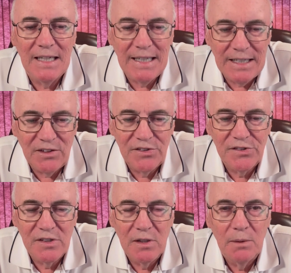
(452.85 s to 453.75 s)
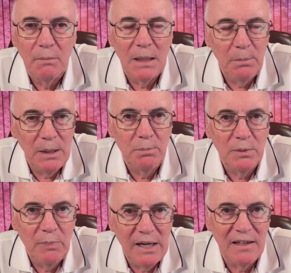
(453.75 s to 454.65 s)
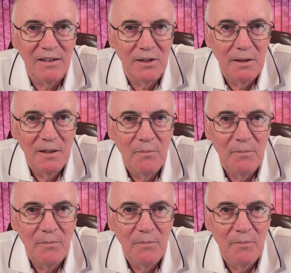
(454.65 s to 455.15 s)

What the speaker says: east might be prepared.